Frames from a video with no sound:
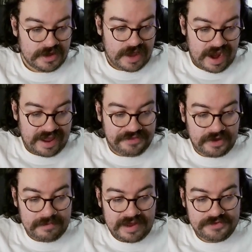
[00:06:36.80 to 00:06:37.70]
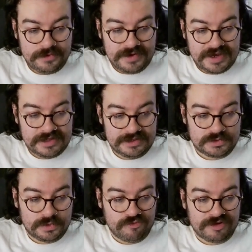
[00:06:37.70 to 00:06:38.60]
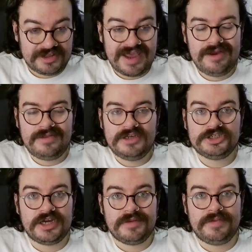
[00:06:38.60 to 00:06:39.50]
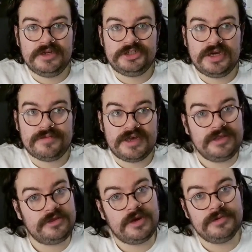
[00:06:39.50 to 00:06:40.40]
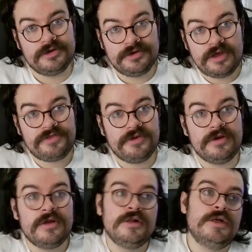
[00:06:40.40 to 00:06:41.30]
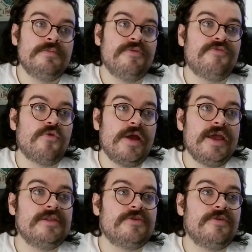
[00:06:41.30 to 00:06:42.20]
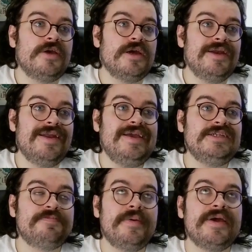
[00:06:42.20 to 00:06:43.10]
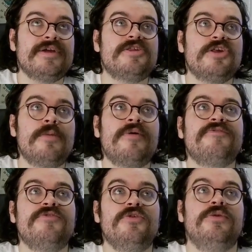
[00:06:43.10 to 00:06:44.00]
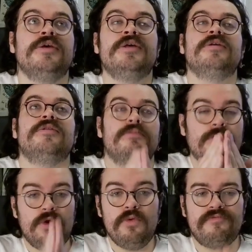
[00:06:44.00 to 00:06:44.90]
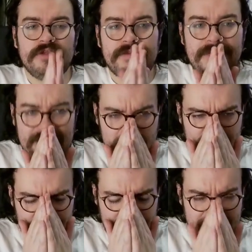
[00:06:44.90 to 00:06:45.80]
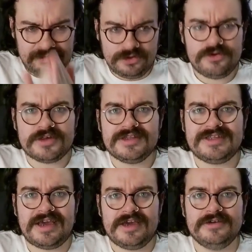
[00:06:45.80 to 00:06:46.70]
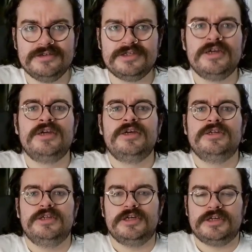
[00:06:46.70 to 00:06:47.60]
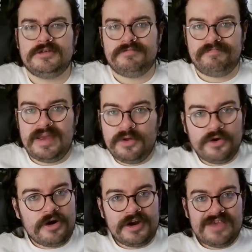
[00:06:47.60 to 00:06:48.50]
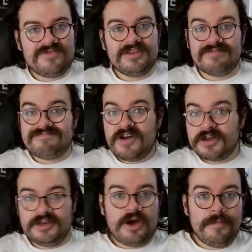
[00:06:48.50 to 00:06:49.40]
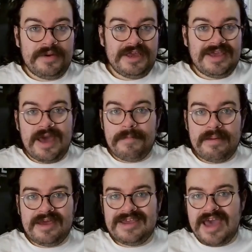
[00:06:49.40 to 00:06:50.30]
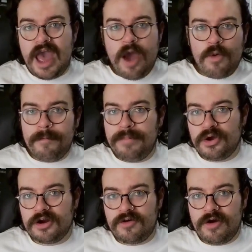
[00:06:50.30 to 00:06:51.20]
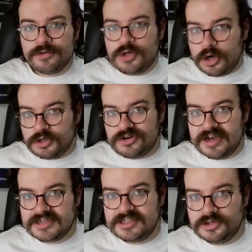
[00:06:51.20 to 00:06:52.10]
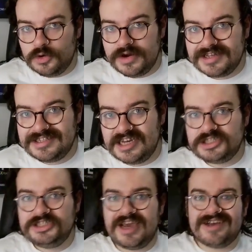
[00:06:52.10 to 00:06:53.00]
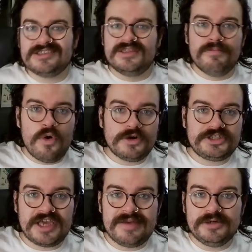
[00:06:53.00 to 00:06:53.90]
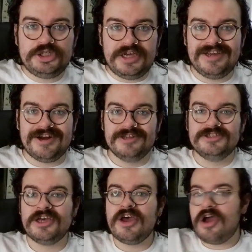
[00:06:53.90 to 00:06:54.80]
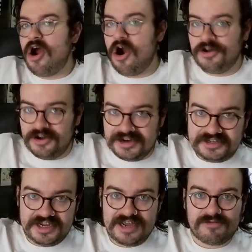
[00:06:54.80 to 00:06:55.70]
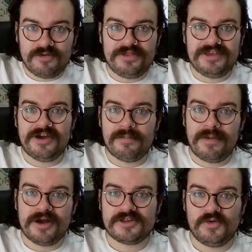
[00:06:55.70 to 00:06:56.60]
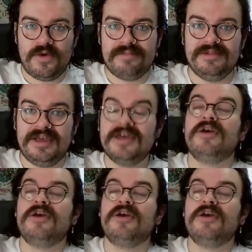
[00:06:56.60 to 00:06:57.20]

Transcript: and I think Matthew and Nicholas will retain these championships at double or nothing before entering a nice big summer feud that will hopefully pay off with them losing the titles to people who aren't even in the fucking company yet, baby. Yeah, we're booking around contracts that don't exist yet because the Motor City Machine Guns are going to dethrone the Young Bucks at Wembley.